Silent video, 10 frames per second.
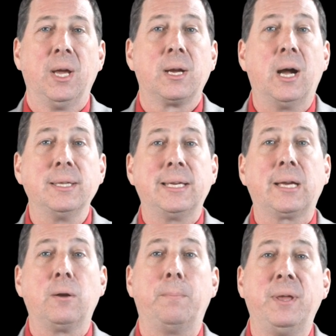
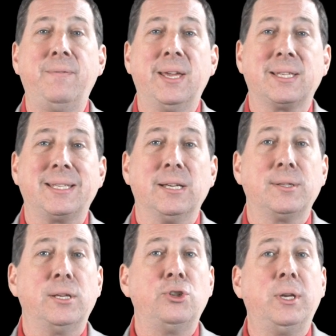Contact your B V S sales
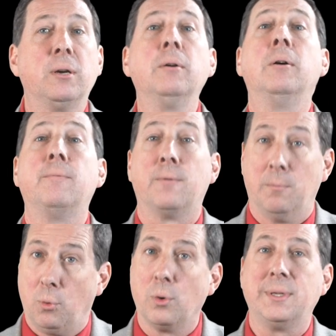engineer for
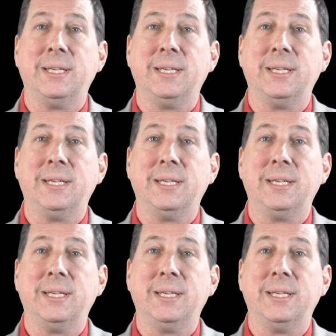more